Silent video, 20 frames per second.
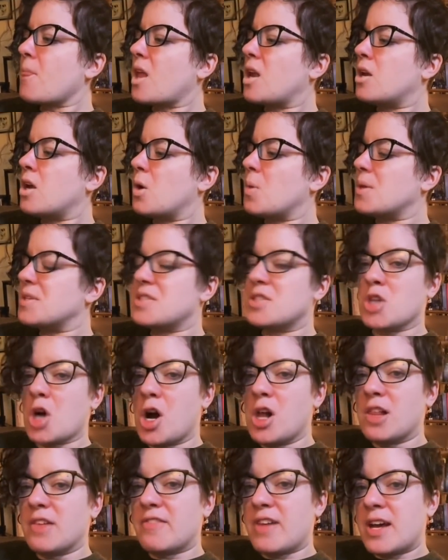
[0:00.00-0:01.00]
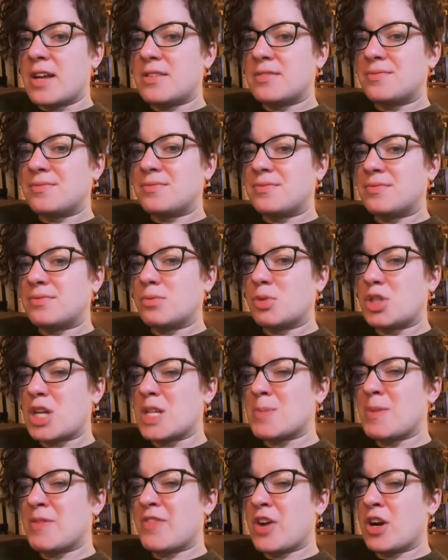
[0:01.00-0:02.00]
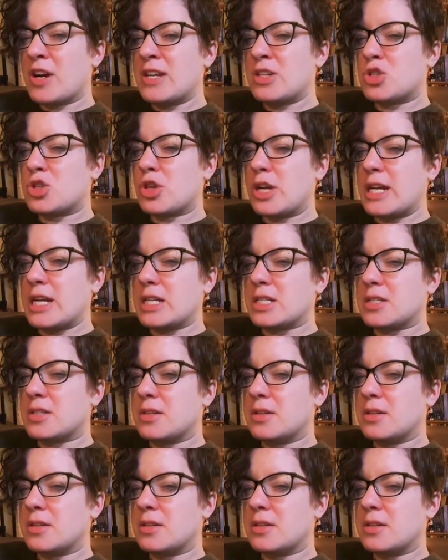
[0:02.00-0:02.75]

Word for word: No, this is all of it, which has me very intrigued.